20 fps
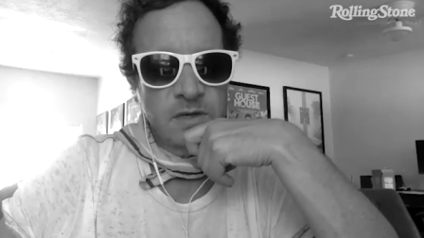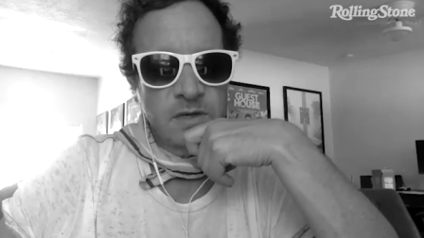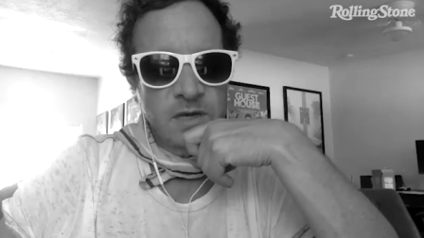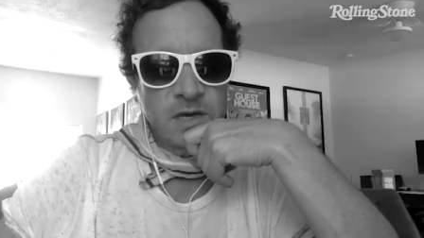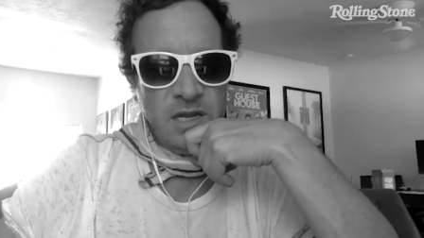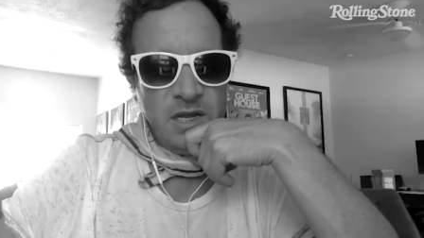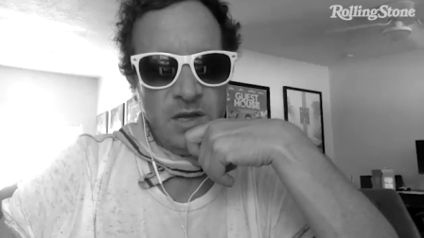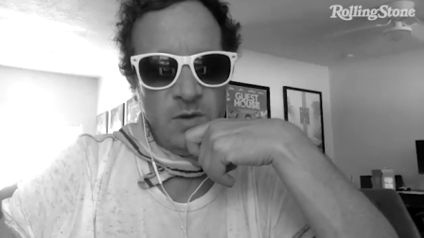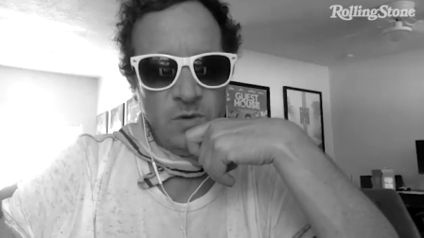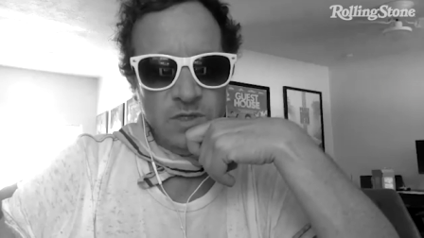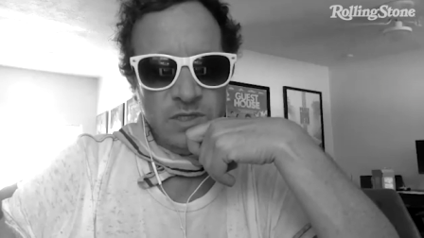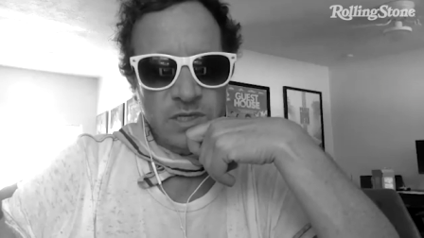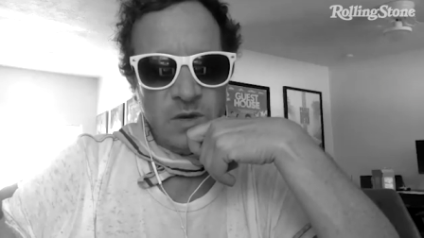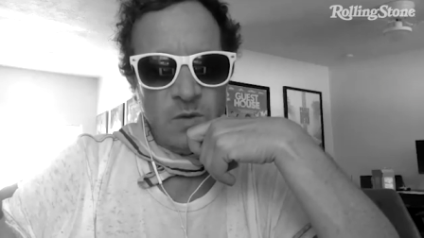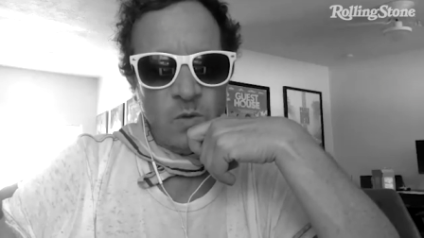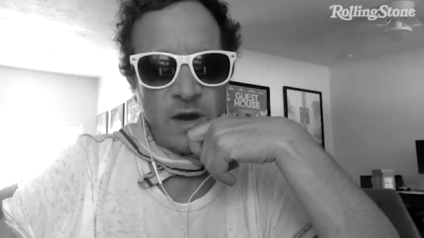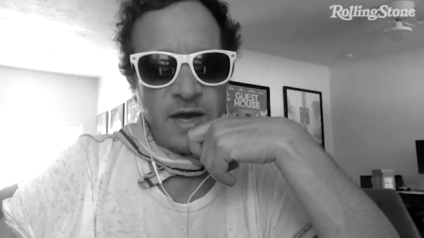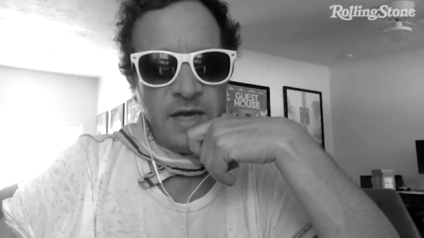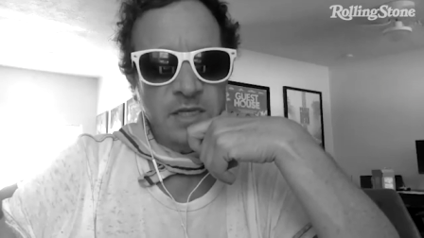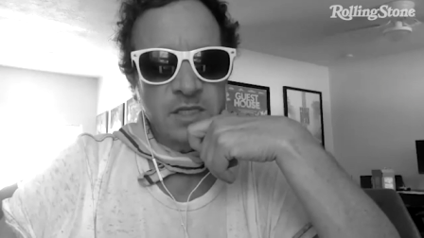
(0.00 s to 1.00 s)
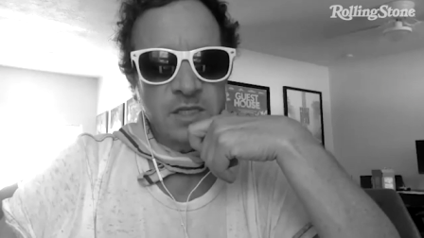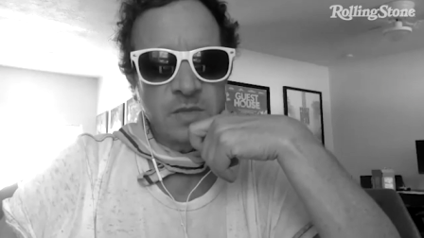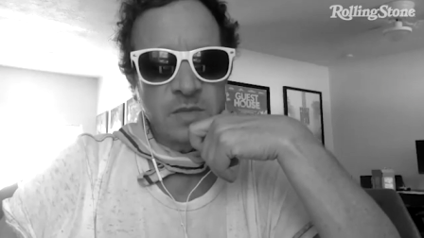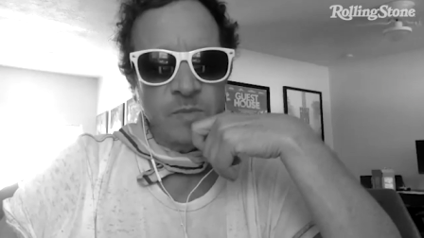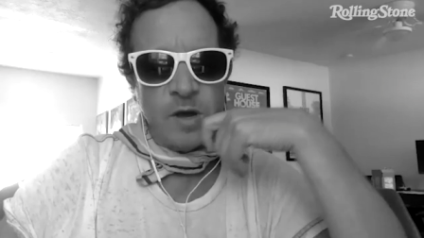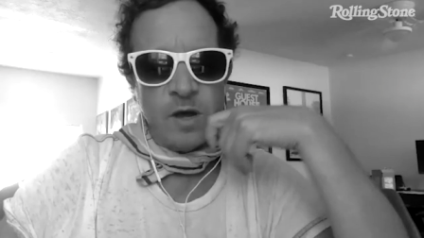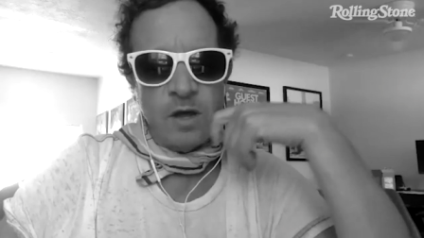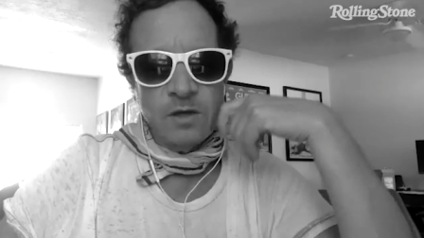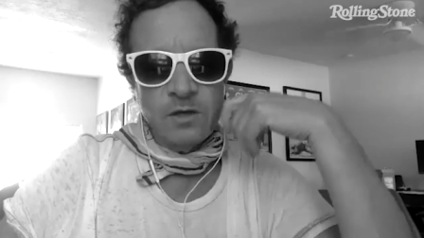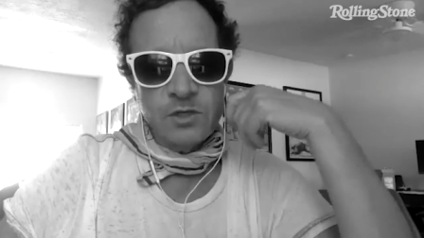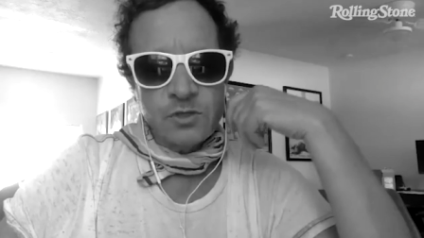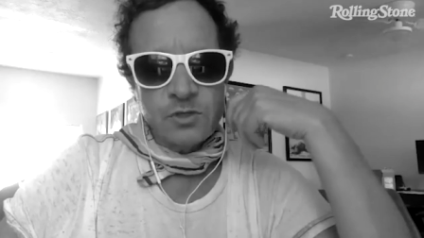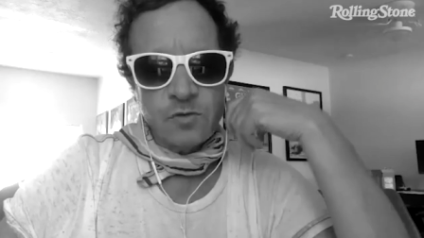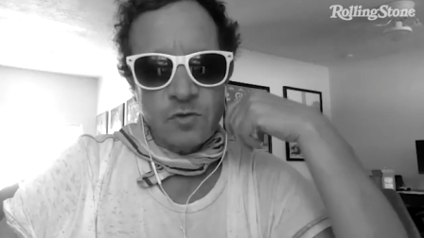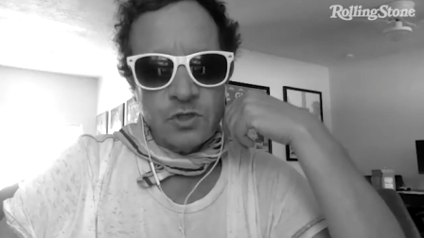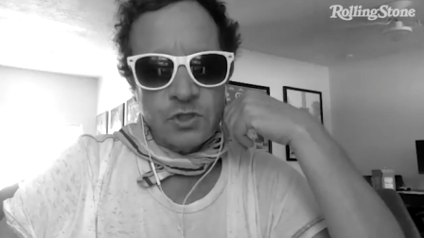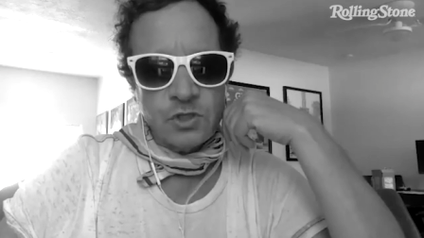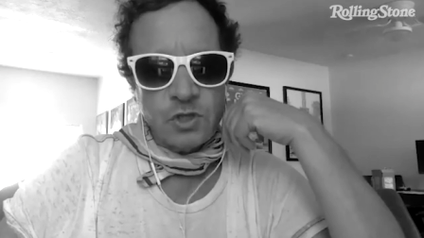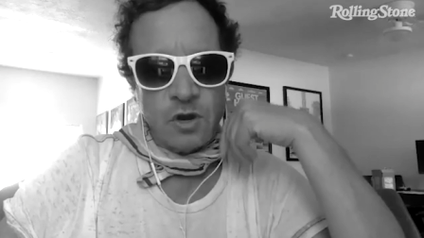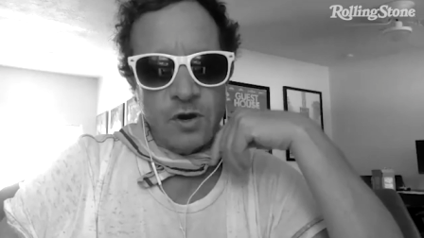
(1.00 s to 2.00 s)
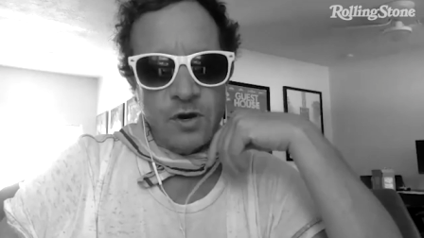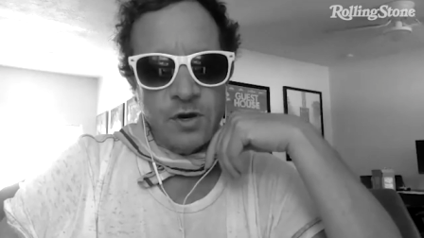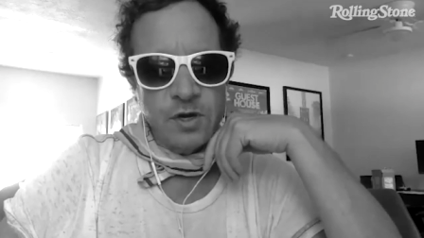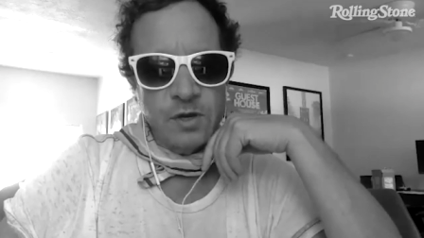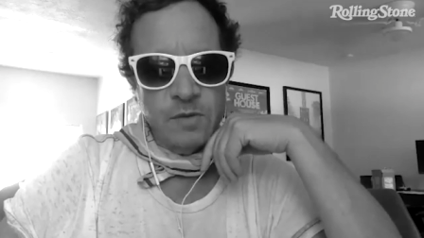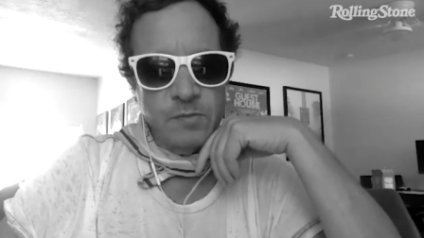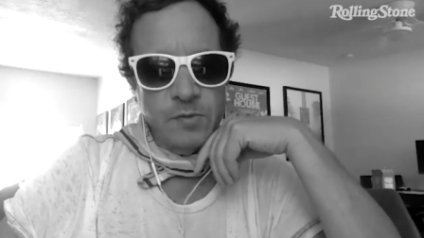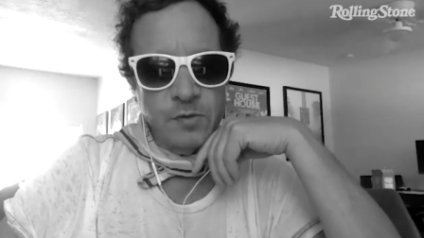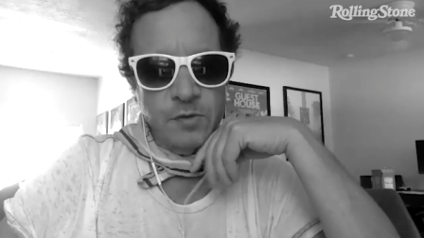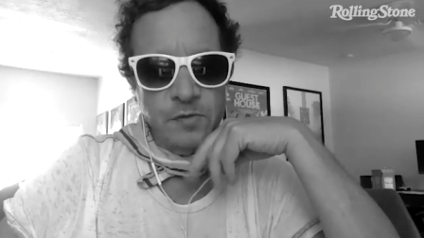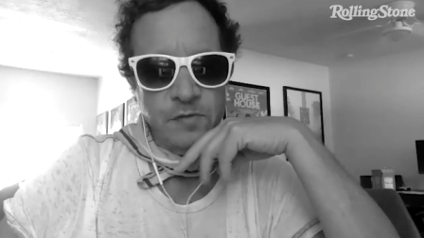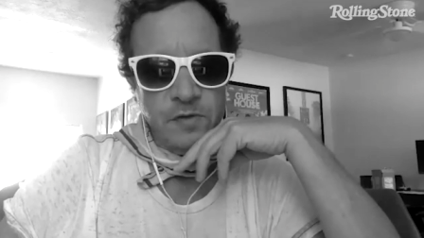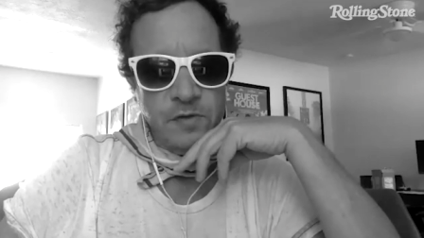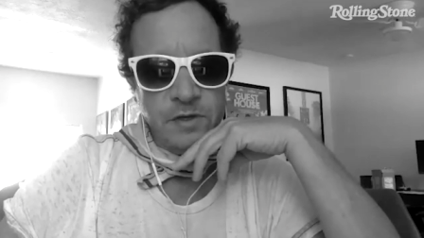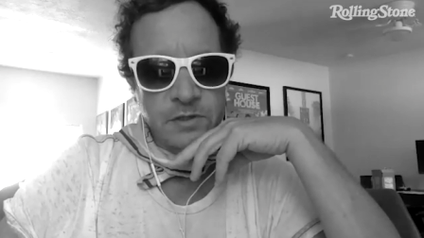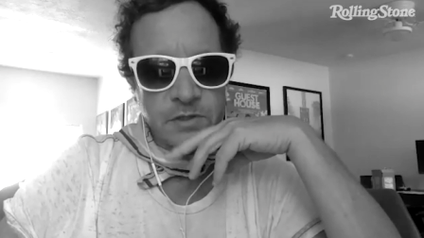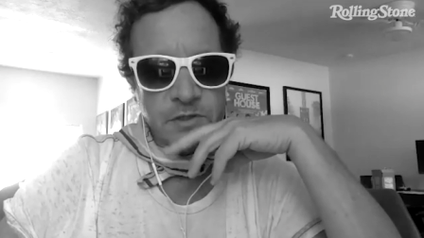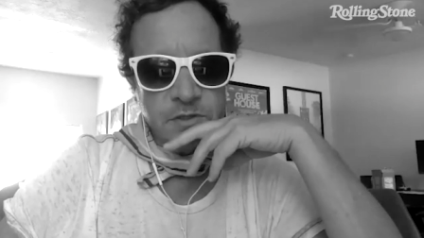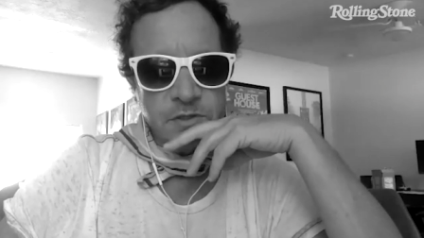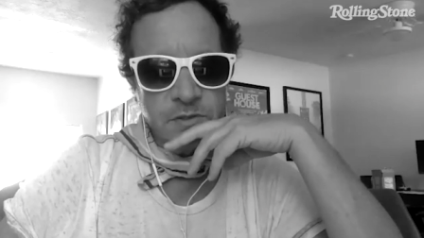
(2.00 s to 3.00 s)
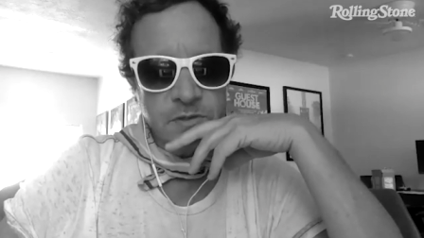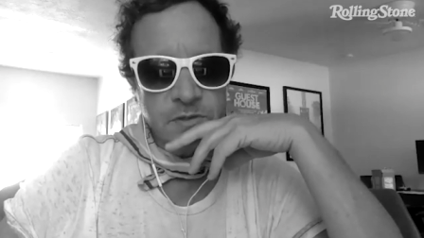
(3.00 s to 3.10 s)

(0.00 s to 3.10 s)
and he was like, "Why isn't Pauly Shore starring in movies?